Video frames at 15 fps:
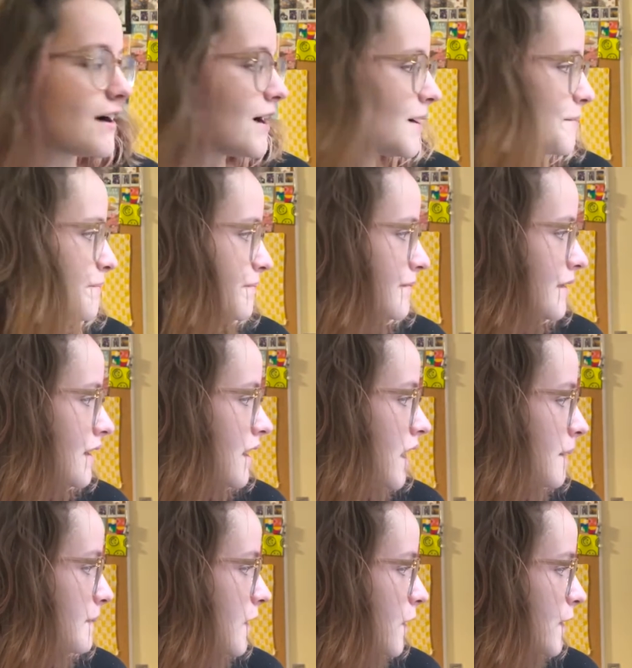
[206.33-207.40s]
I'm
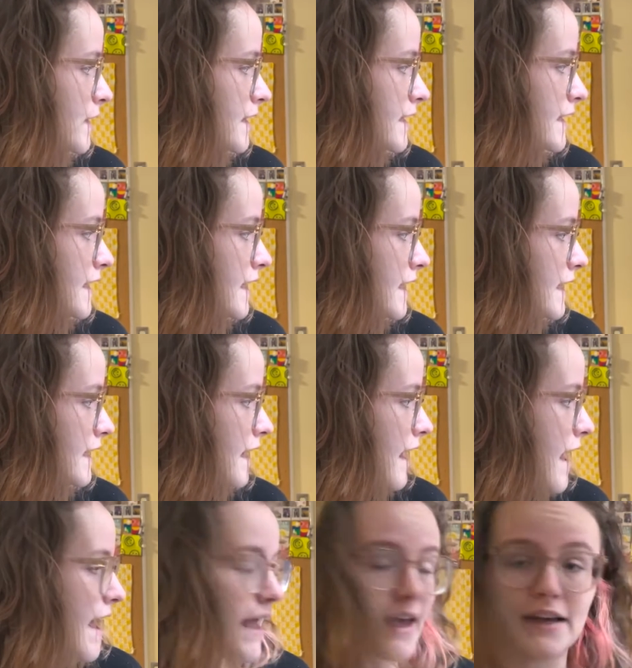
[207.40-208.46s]
currently in
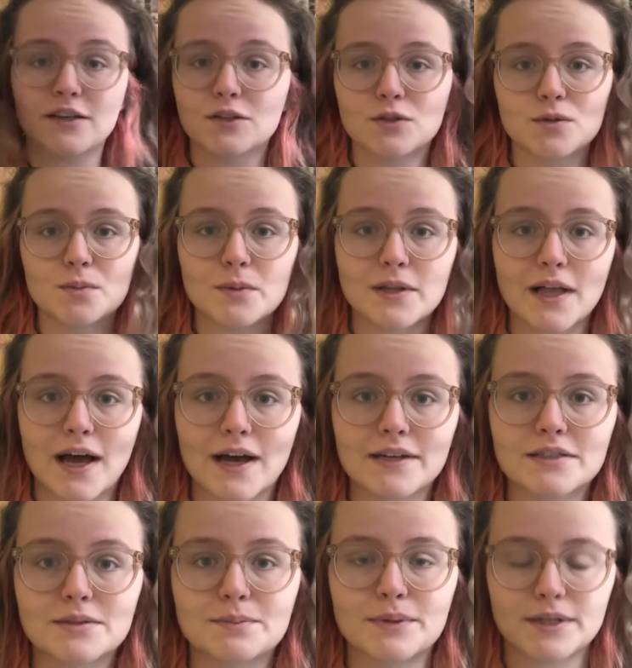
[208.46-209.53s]
a Zoom
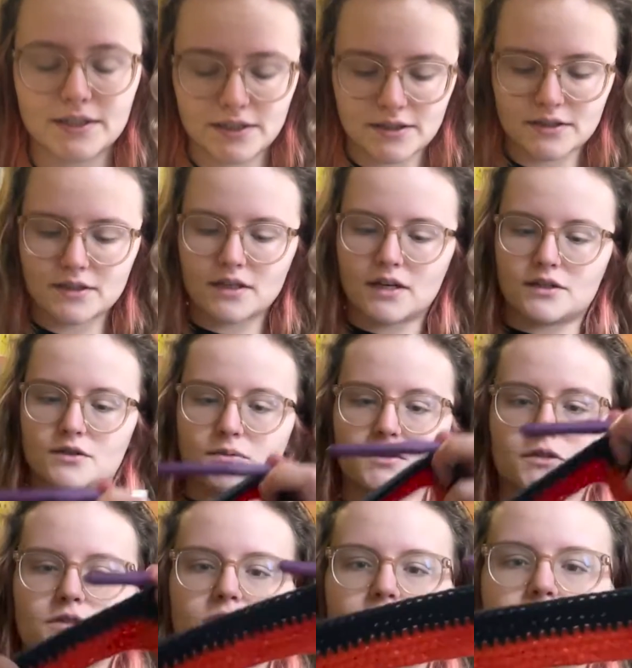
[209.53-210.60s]
class, but I just
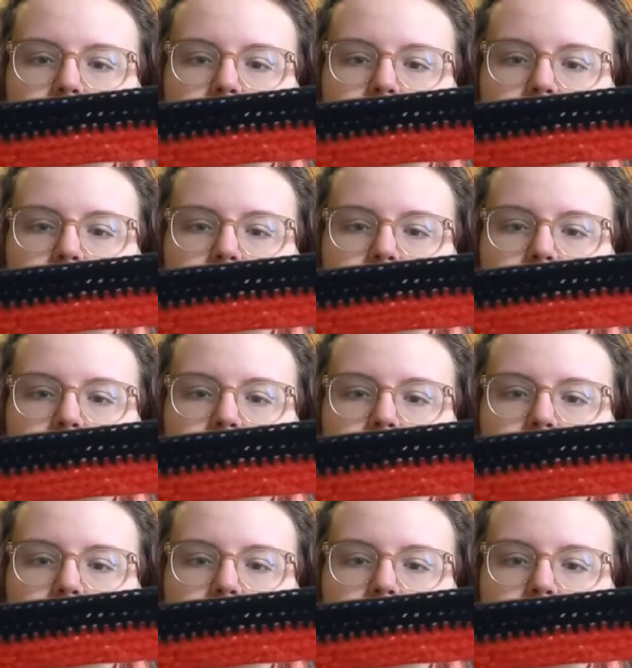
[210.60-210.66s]
want to show you